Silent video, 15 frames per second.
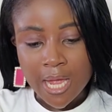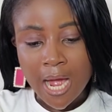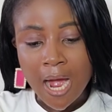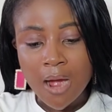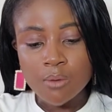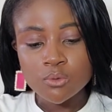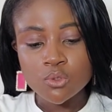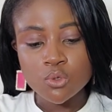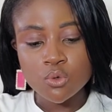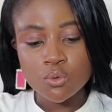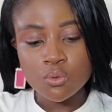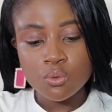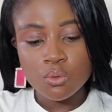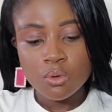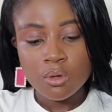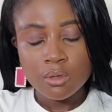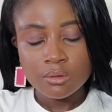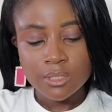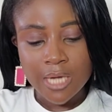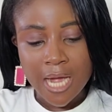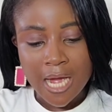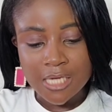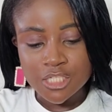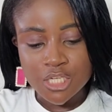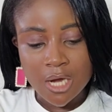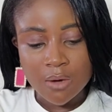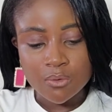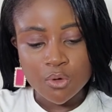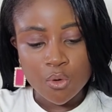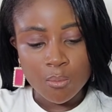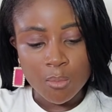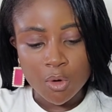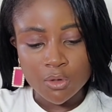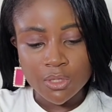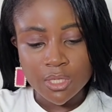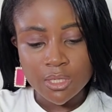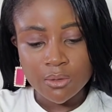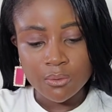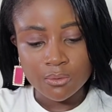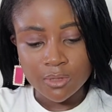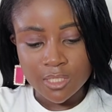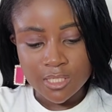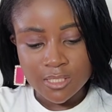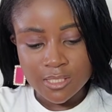how do you cash out your money on this